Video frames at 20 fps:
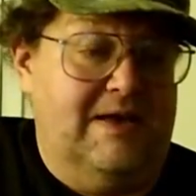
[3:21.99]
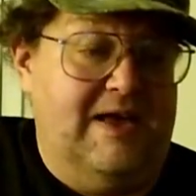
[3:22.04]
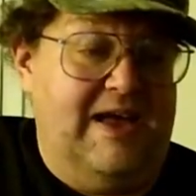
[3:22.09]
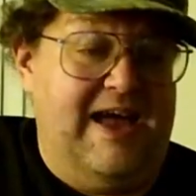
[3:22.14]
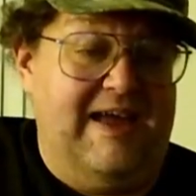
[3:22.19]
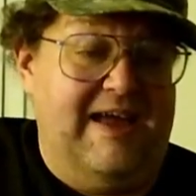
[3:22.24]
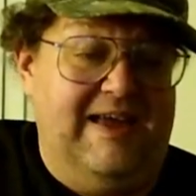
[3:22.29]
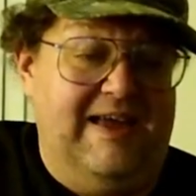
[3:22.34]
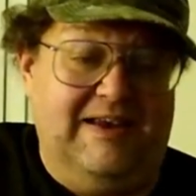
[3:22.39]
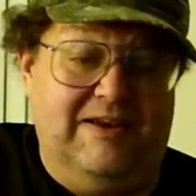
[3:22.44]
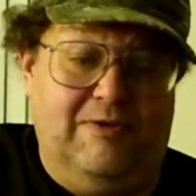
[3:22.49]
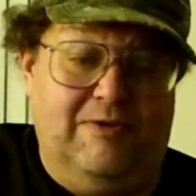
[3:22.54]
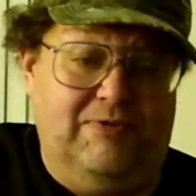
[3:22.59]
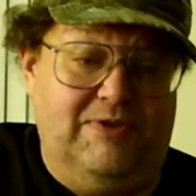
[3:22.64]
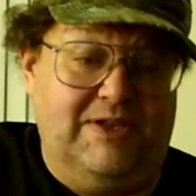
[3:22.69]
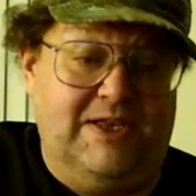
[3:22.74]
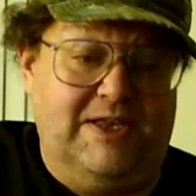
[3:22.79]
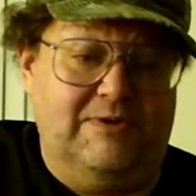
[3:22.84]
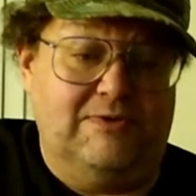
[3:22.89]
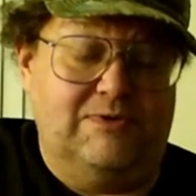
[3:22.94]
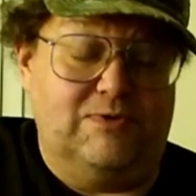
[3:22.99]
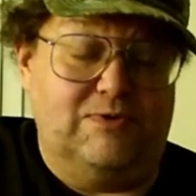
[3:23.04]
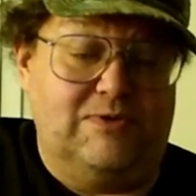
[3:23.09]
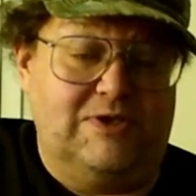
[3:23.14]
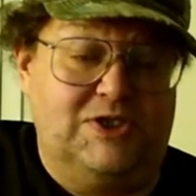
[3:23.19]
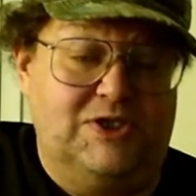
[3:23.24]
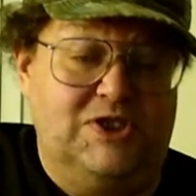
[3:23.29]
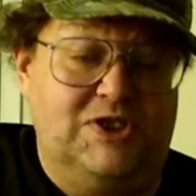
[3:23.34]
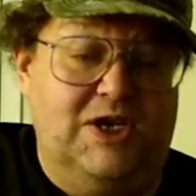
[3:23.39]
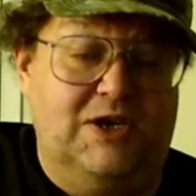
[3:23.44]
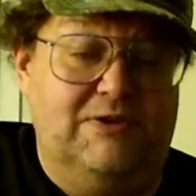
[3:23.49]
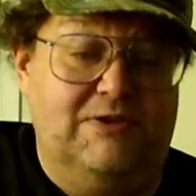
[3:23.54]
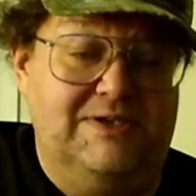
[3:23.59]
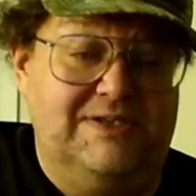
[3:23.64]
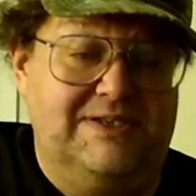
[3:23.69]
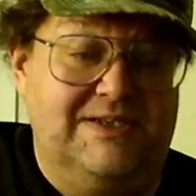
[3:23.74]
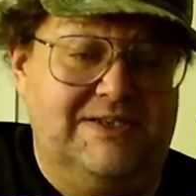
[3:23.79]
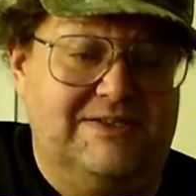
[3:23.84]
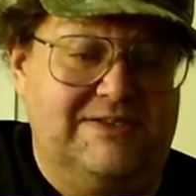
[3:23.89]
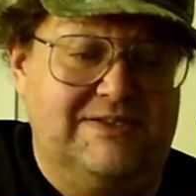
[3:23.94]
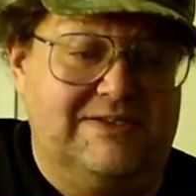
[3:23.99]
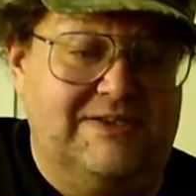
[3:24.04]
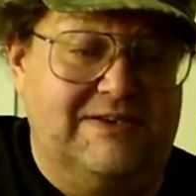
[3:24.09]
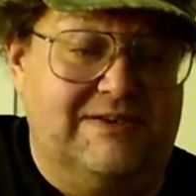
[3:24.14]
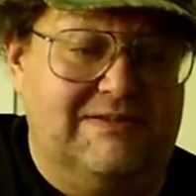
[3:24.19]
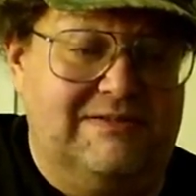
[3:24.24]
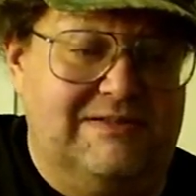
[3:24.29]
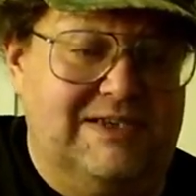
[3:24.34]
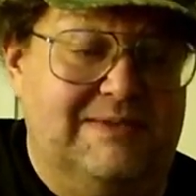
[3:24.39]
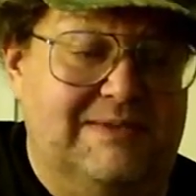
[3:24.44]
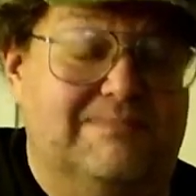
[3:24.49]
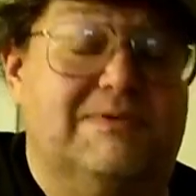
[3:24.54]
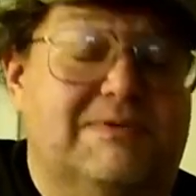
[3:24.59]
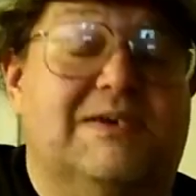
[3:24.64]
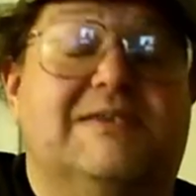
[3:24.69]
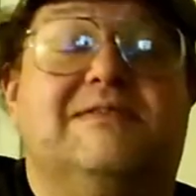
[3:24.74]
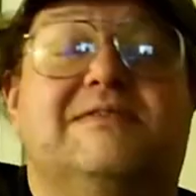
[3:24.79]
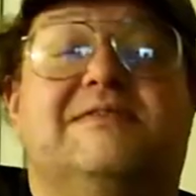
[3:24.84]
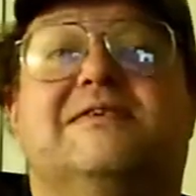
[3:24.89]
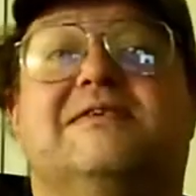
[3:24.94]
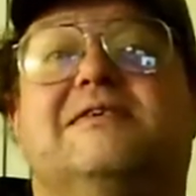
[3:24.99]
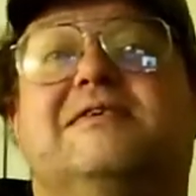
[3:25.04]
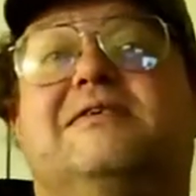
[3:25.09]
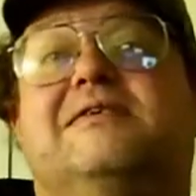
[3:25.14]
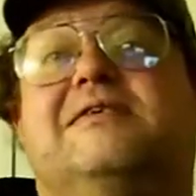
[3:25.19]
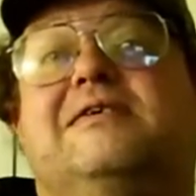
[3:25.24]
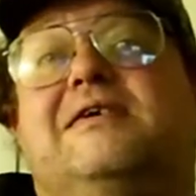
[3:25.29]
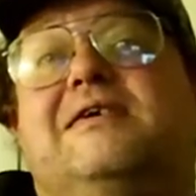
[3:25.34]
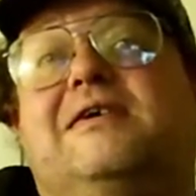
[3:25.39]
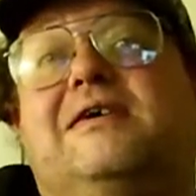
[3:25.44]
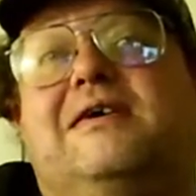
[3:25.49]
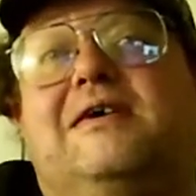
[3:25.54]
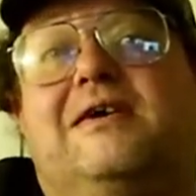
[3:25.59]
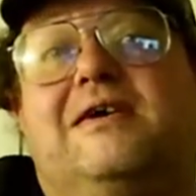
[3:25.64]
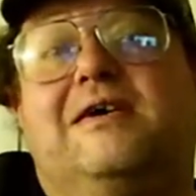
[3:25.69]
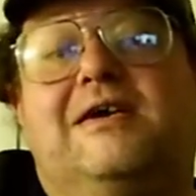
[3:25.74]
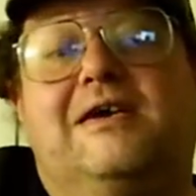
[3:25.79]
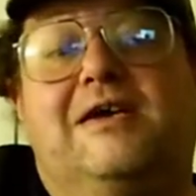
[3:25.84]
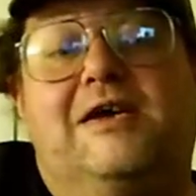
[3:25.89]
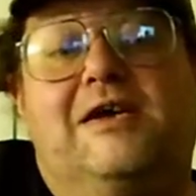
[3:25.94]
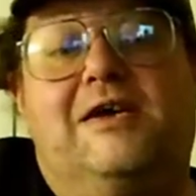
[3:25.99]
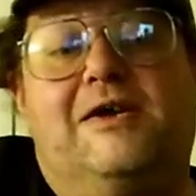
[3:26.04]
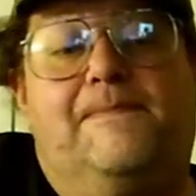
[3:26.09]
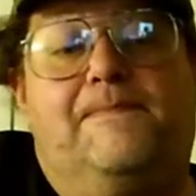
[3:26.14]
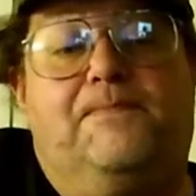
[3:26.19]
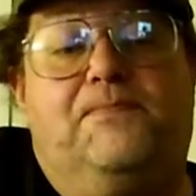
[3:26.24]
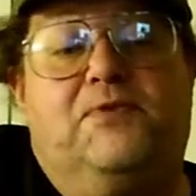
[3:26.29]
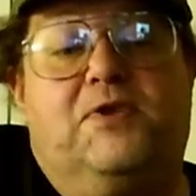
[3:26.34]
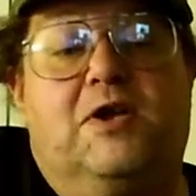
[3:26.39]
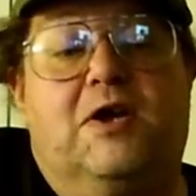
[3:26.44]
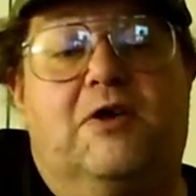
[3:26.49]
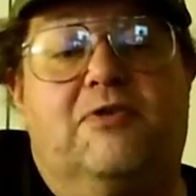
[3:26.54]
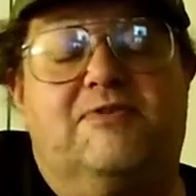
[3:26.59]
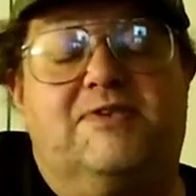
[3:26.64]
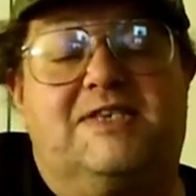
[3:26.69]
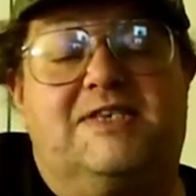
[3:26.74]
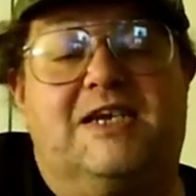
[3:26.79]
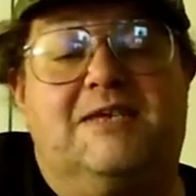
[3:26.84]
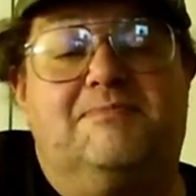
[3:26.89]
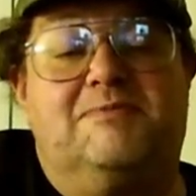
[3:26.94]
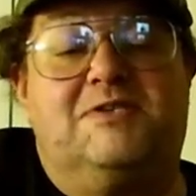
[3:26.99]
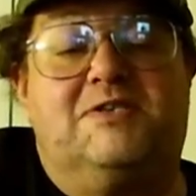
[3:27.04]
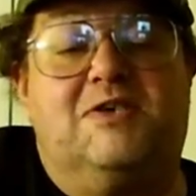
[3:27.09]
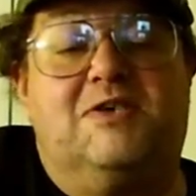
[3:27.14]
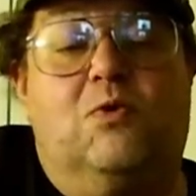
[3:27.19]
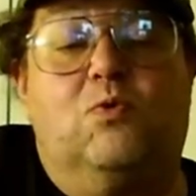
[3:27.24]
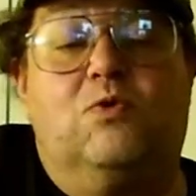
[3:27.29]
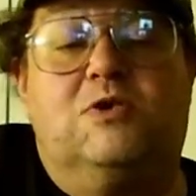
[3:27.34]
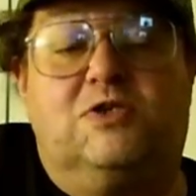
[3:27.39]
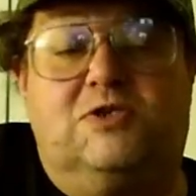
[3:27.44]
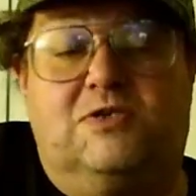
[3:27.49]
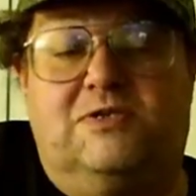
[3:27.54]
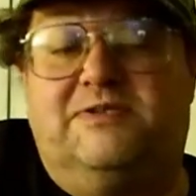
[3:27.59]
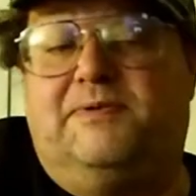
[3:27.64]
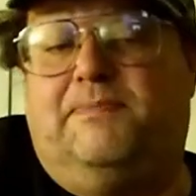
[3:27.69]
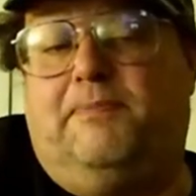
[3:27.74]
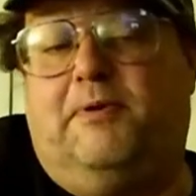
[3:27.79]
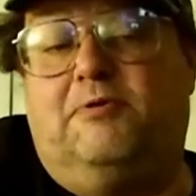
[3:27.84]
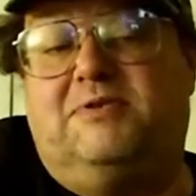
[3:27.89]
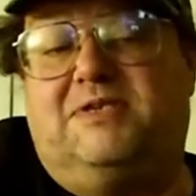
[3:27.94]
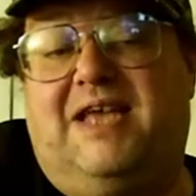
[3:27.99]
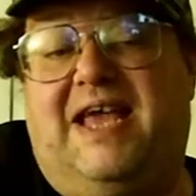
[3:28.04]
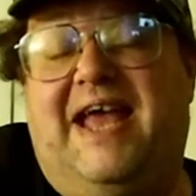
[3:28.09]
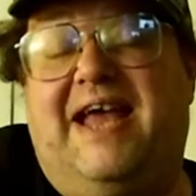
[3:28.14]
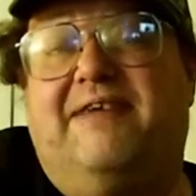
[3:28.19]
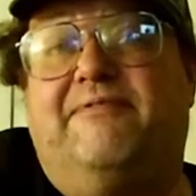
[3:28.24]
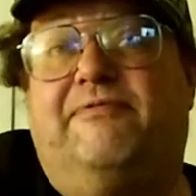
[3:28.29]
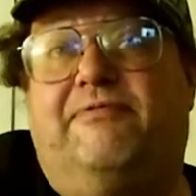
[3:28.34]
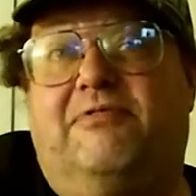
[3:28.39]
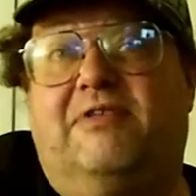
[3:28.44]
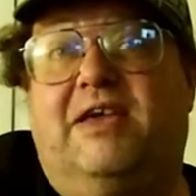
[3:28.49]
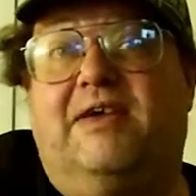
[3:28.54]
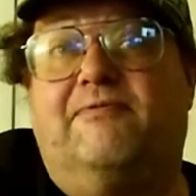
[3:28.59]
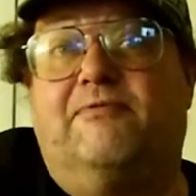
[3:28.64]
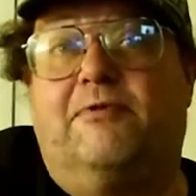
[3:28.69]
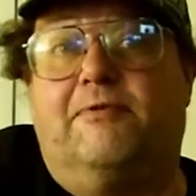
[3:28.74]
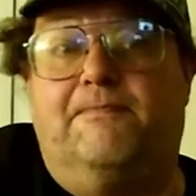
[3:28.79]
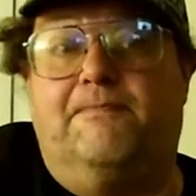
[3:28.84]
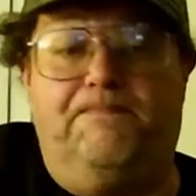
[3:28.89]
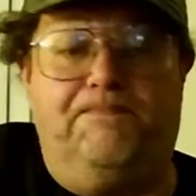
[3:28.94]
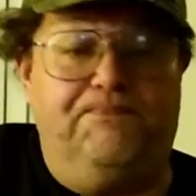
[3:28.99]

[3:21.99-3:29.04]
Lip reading: I don't think they use real cherries necessarily, but the sediment is supposed to add flavor.